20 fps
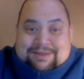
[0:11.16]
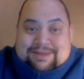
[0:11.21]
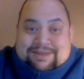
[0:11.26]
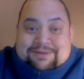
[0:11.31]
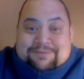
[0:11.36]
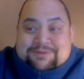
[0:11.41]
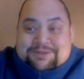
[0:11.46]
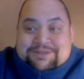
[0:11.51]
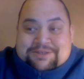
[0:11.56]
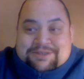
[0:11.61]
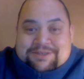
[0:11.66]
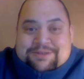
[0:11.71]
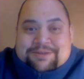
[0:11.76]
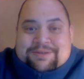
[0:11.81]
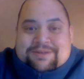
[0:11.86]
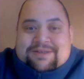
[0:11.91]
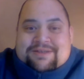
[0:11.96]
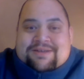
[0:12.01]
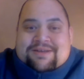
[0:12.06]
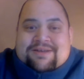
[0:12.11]
I love what you're
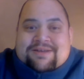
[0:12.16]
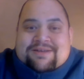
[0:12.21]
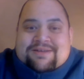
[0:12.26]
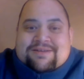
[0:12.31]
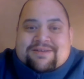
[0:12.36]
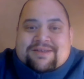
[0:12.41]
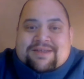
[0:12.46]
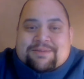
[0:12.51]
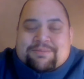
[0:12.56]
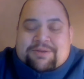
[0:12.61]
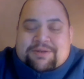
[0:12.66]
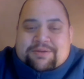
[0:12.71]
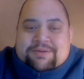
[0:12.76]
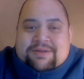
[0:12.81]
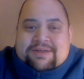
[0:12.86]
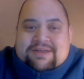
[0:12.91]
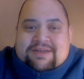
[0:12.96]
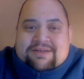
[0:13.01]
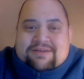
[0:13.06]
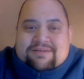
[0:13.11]
doing. Keep
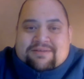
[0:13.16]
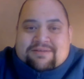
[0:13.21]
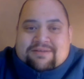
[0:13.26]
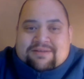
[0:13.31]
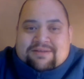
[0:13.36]
doing it.